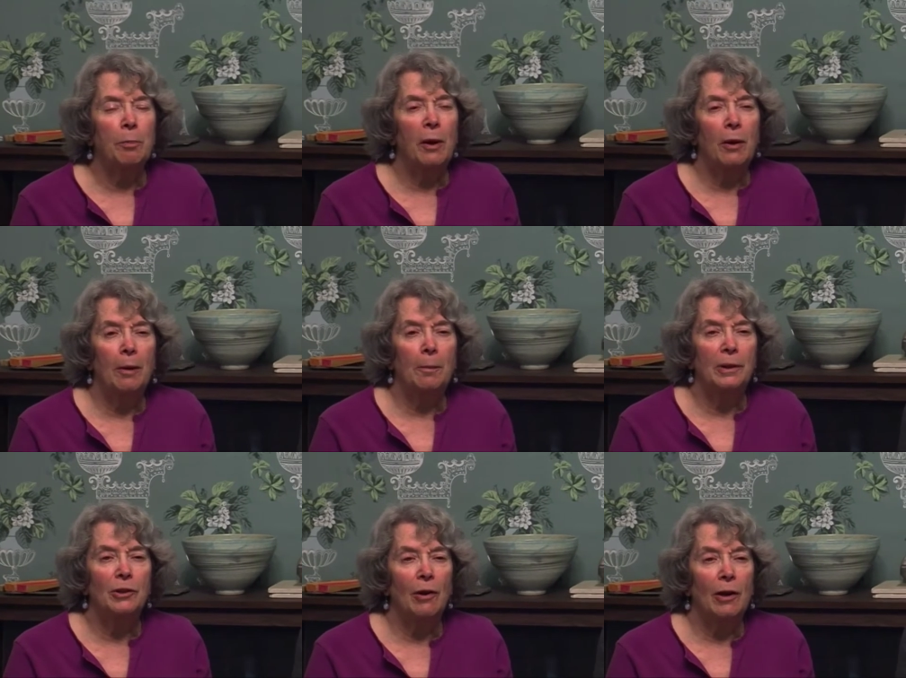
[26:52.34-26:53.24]
Paul
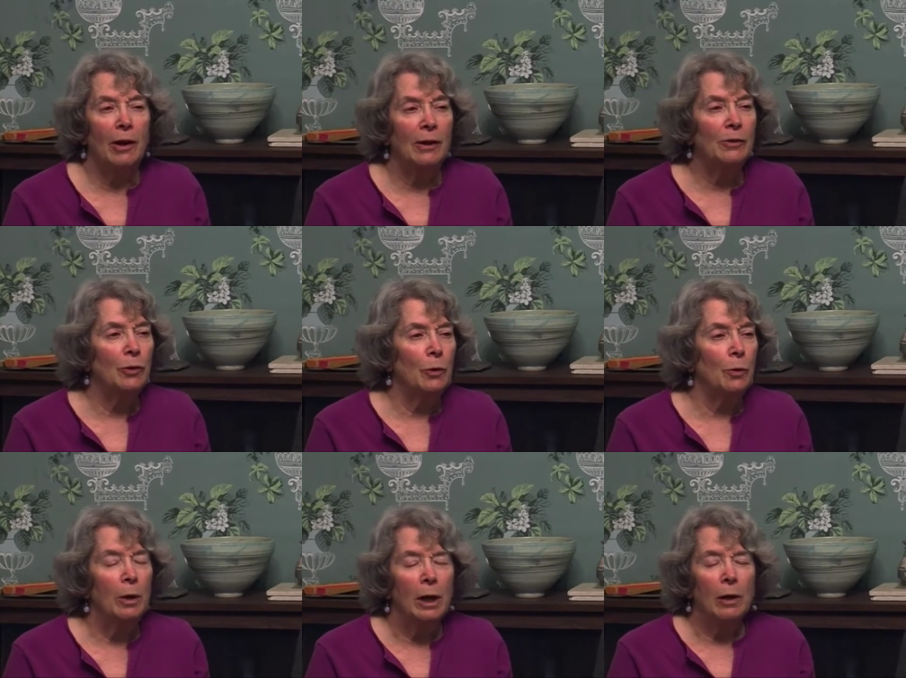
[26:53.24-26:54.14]
Bedard,
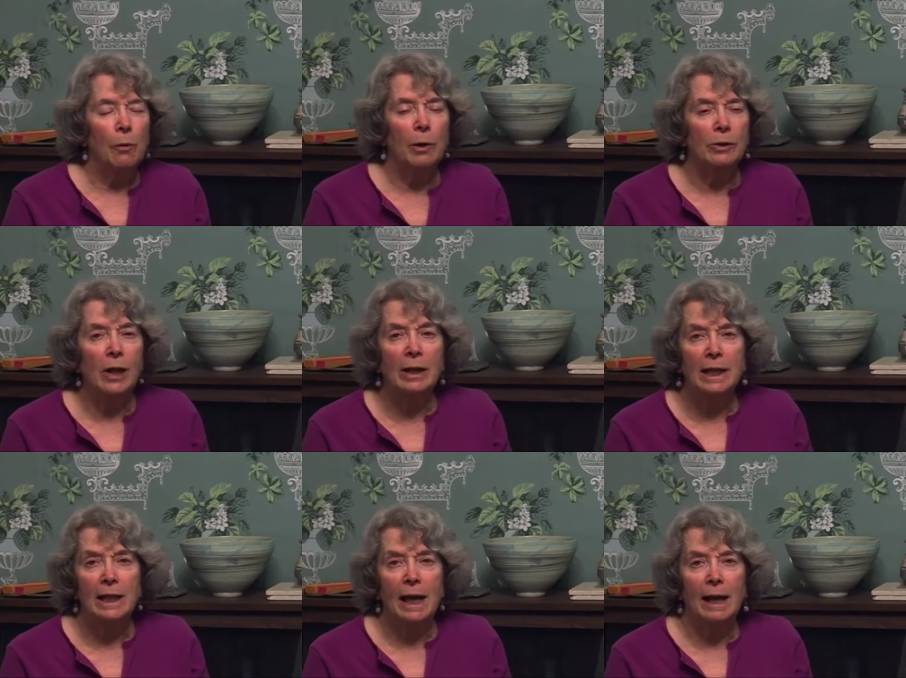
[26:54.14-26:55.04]
who we're lucky
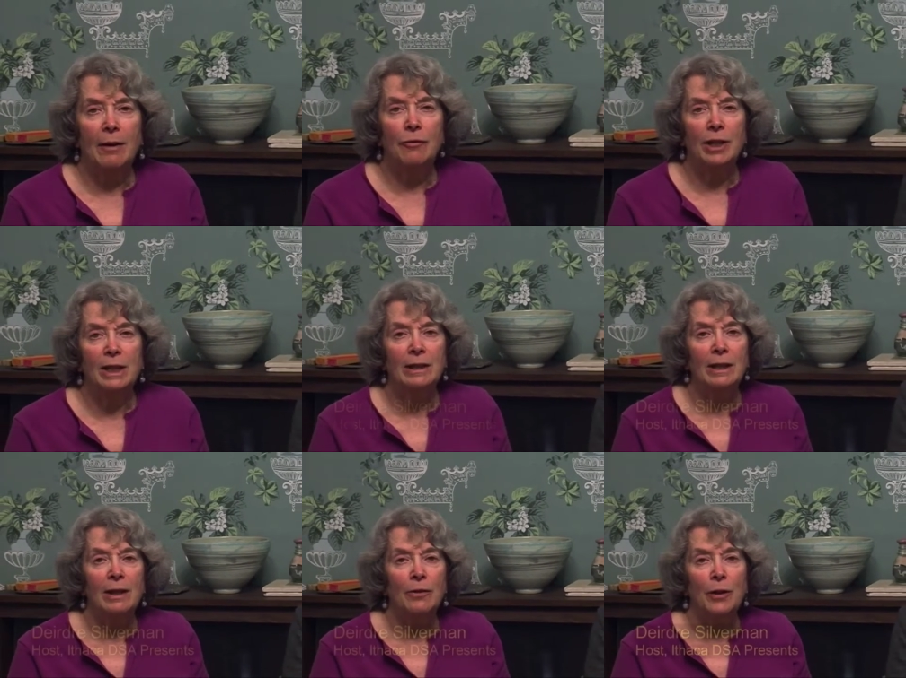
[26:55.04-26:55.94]
to have in
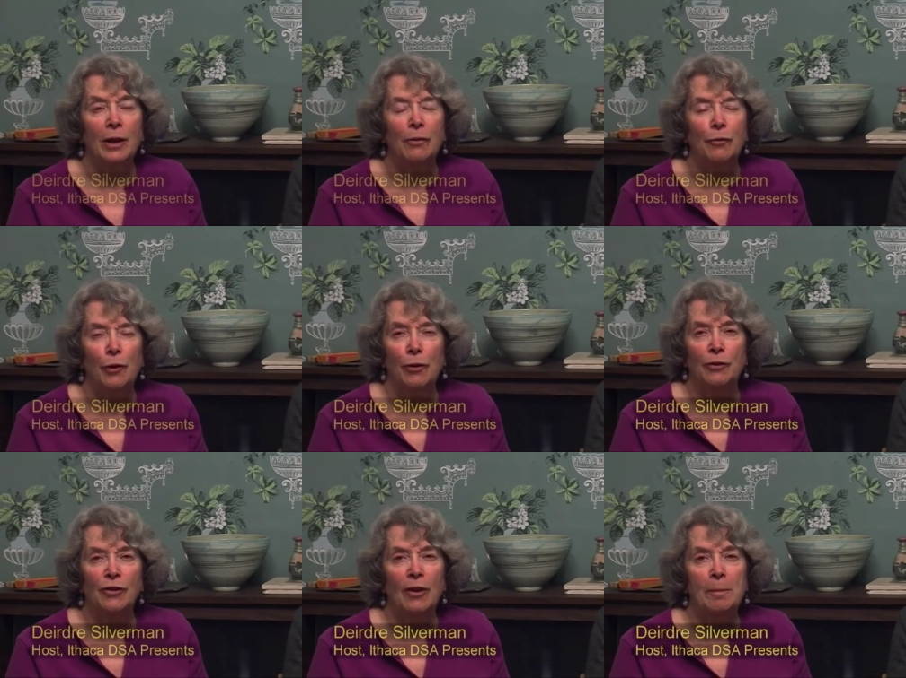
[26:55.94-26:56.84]
Ithaca for the
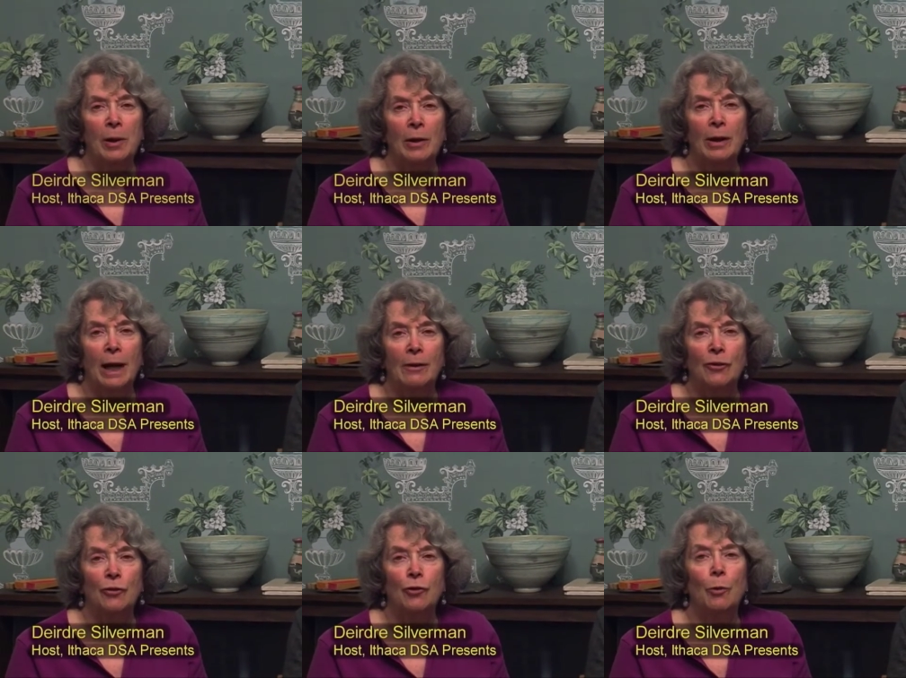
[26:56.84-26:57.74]
summer as
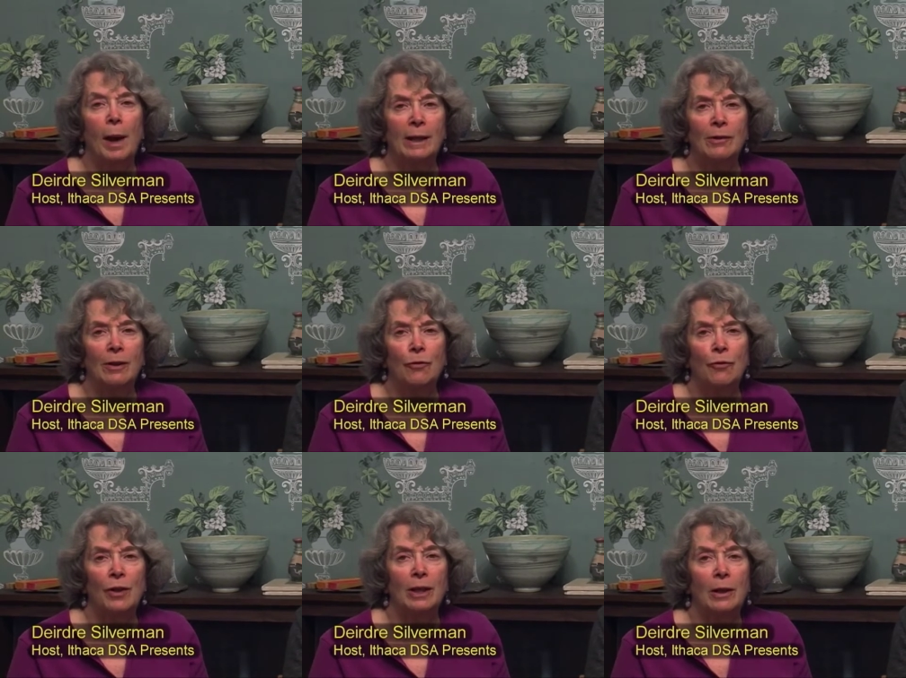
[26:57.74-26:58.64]
a directing
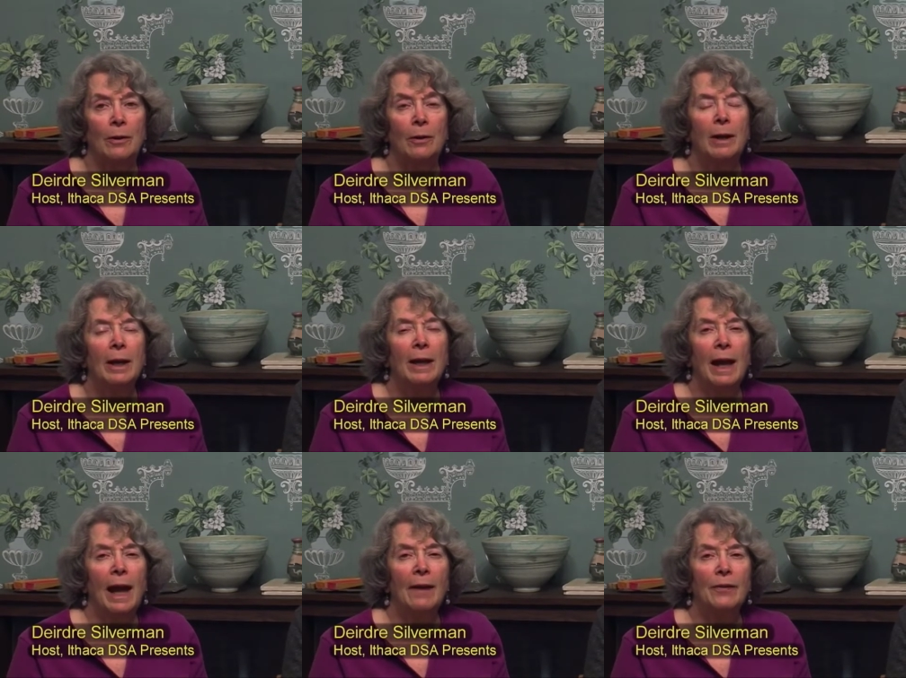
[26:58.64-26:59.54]
fellow
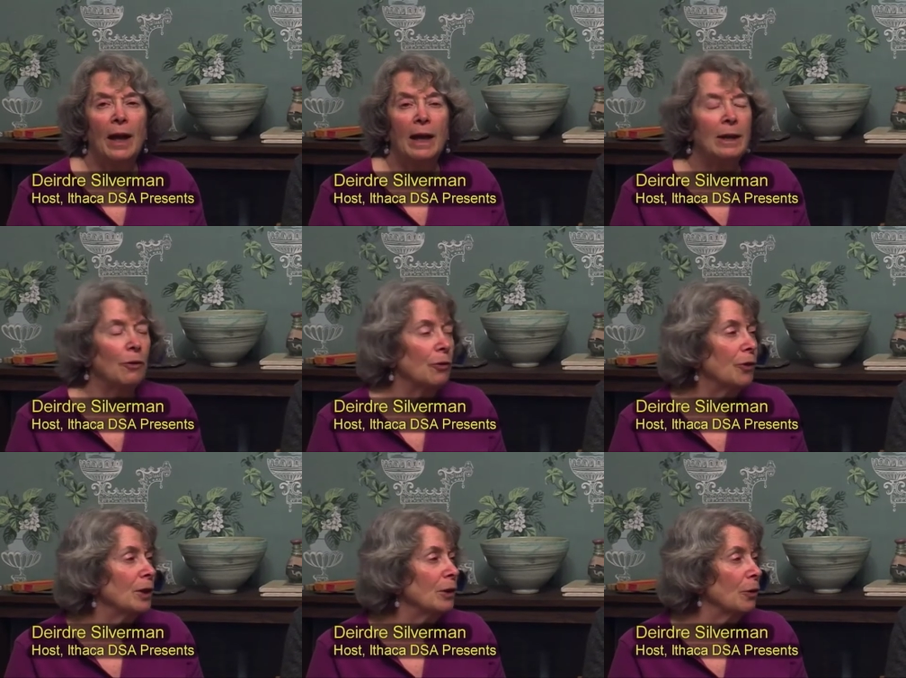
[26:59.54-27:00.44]
at the Hangar
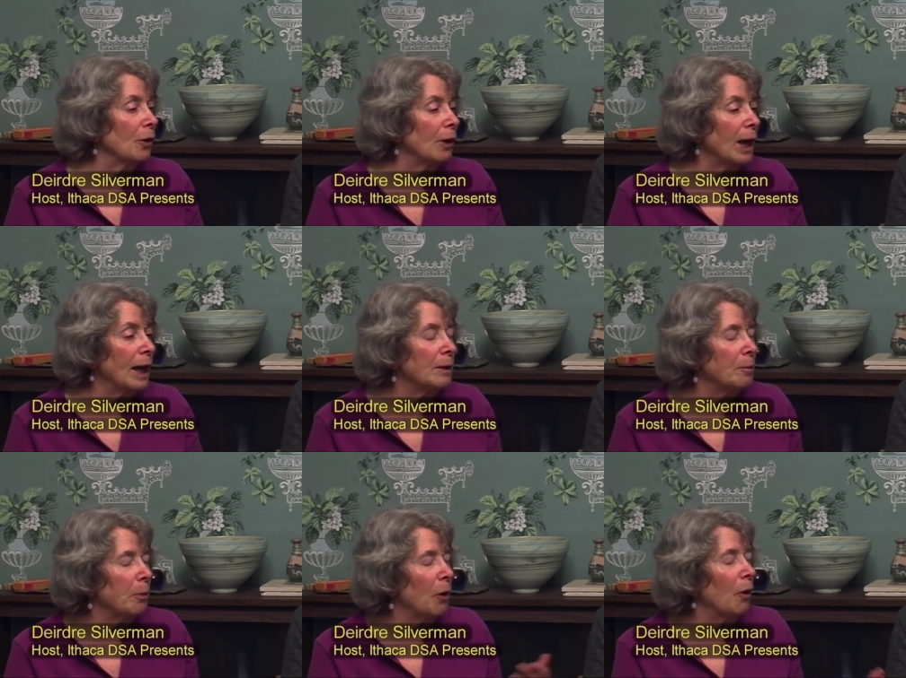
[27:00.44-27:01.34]
Theater.
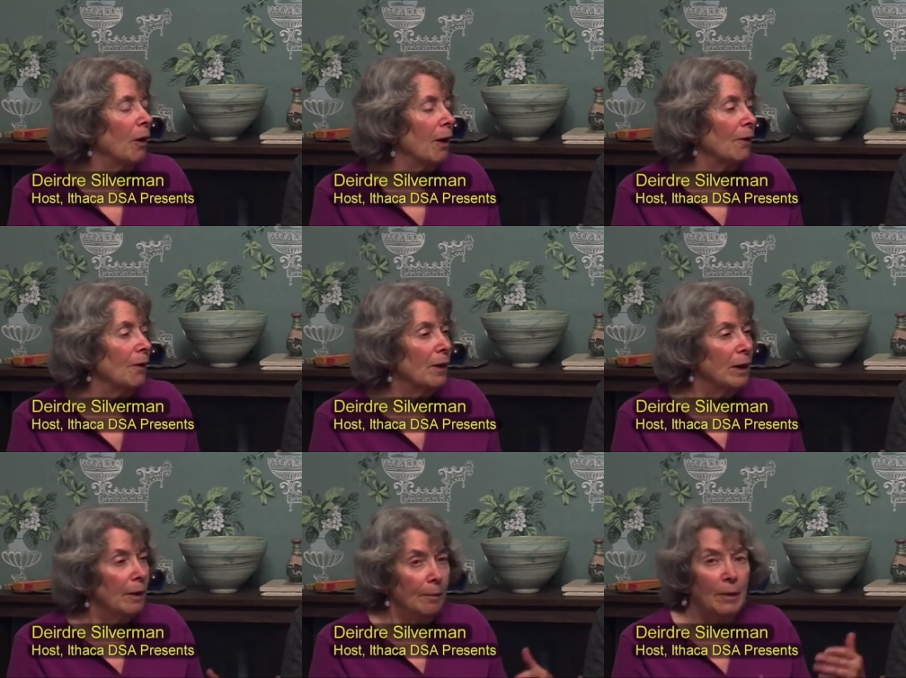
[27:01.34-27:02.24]
And Paul,
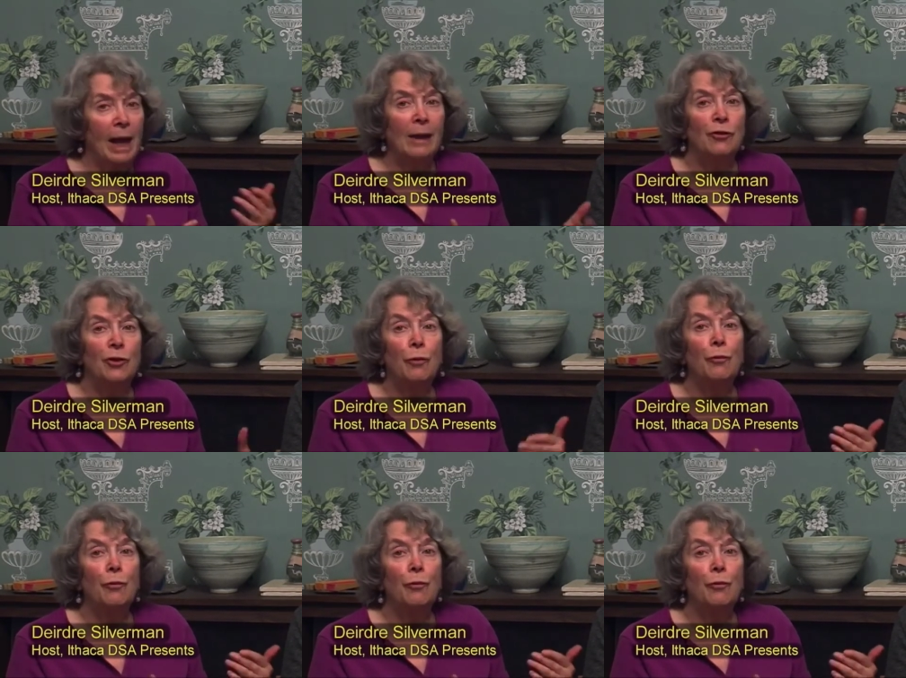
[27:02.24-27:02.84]
as you've